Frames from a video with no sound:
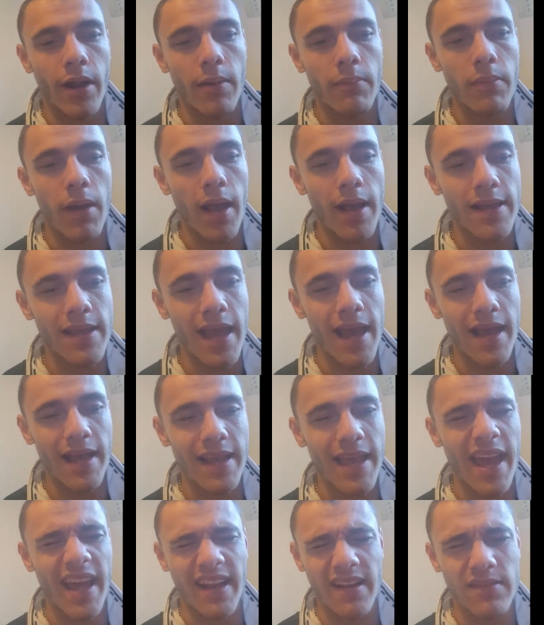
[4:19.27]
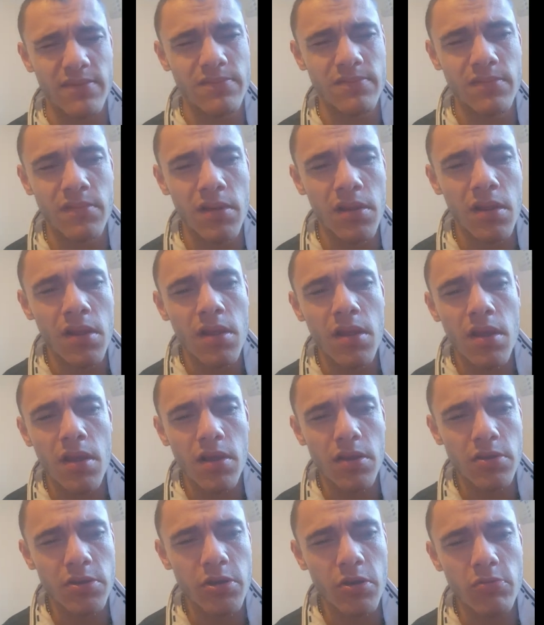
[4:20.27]
up. Yet again.
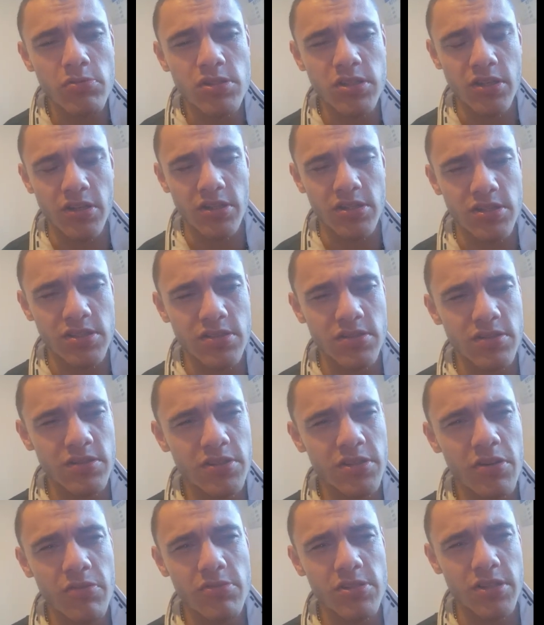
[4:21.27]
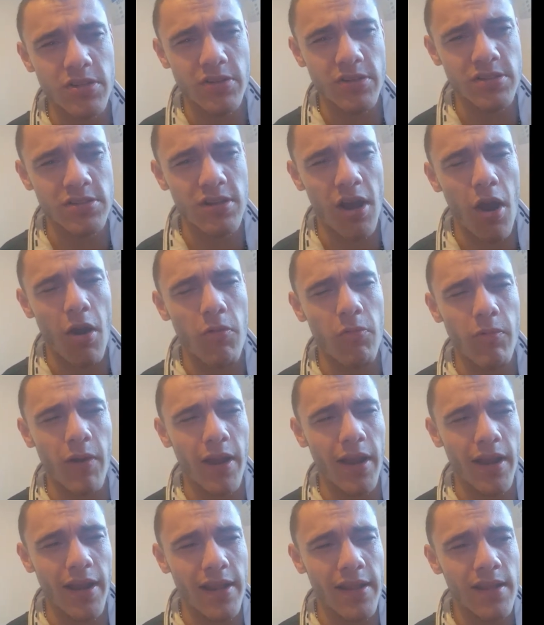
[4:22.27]
Useless goal
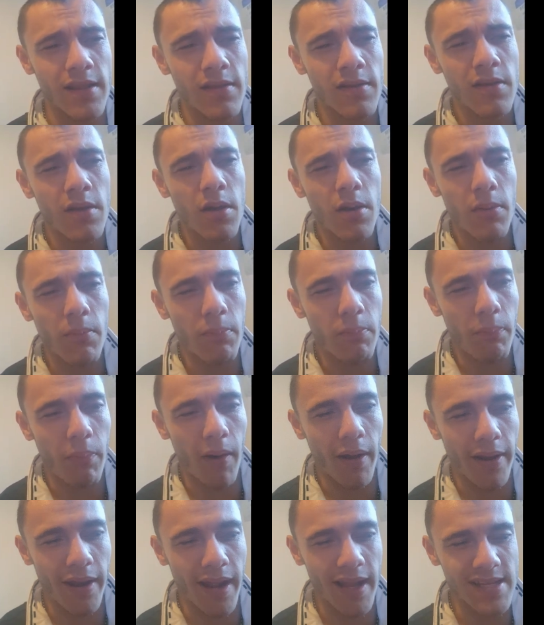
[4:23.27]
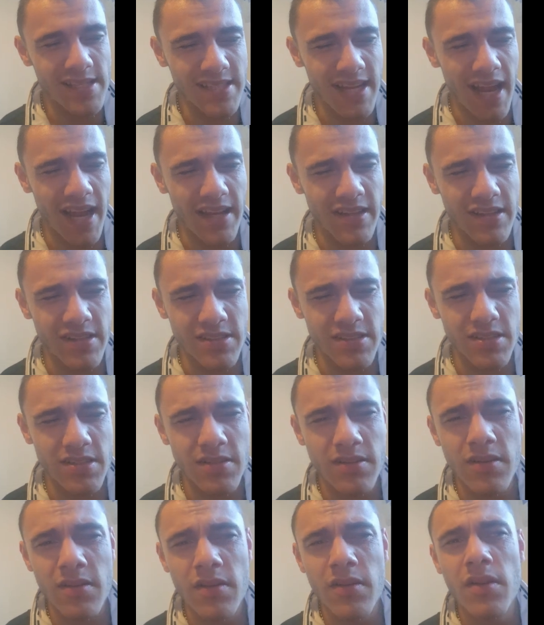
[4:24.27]
really by their standard.
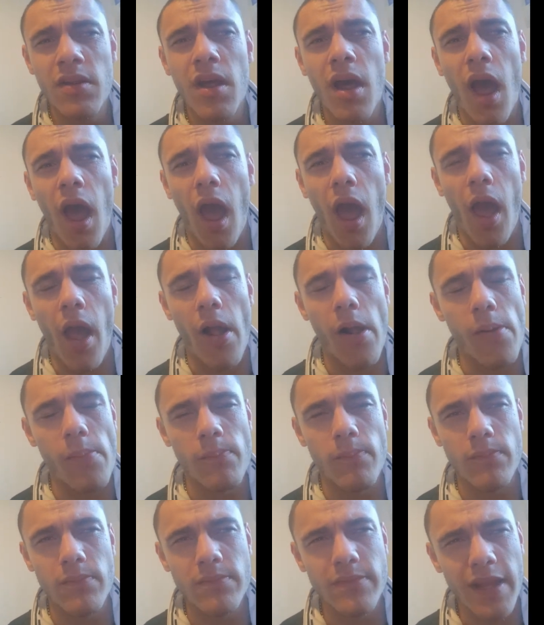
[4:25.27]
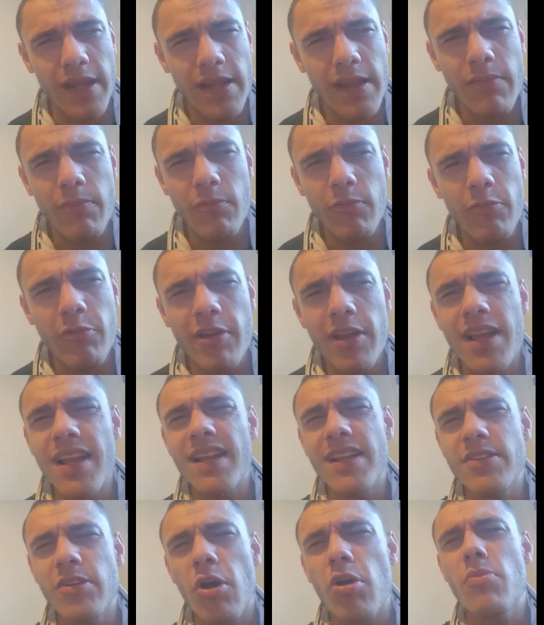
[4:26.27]
They didn't
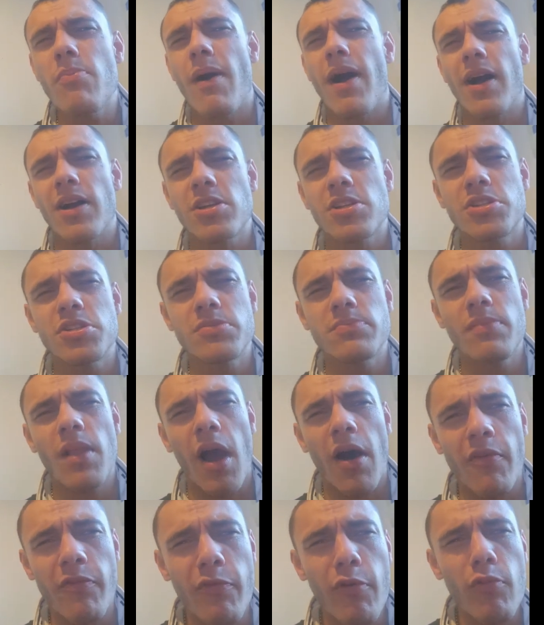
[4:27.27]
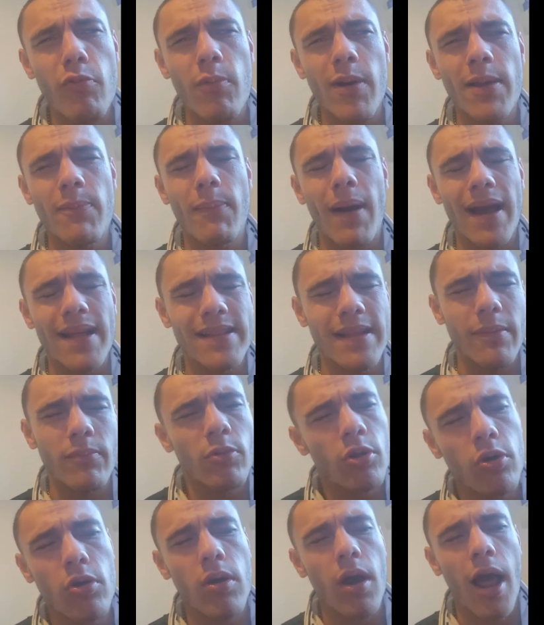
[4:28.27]
really do much. I thought we made
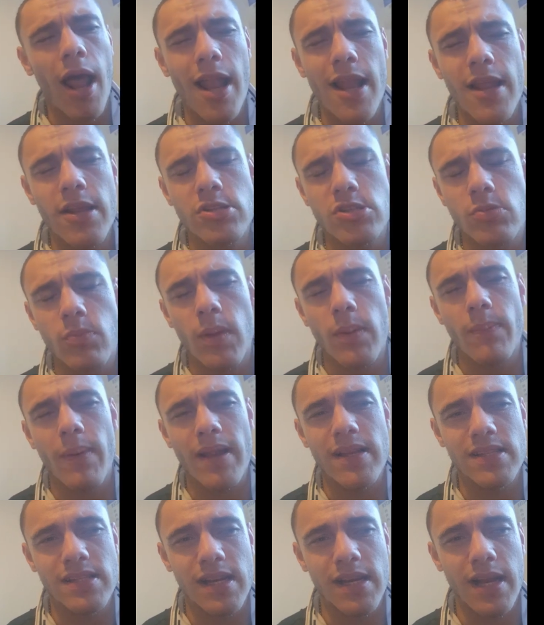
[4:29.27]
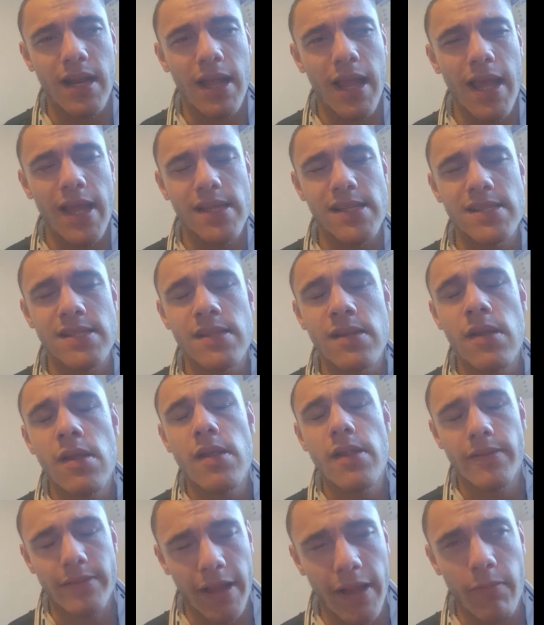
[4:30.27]
them look a little bit better than they
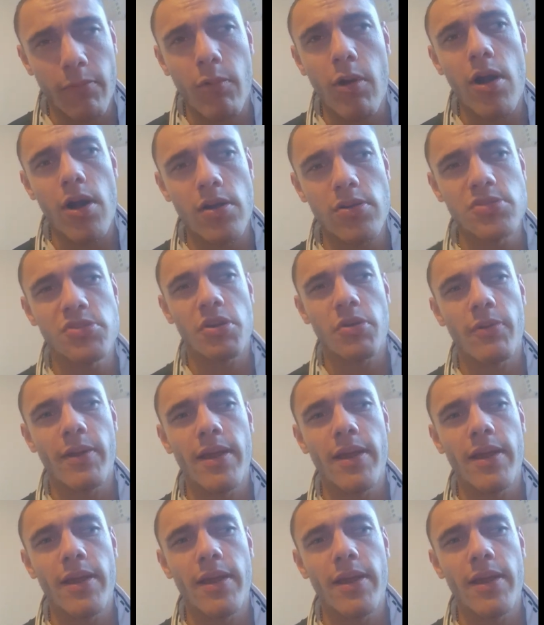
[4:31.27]
were,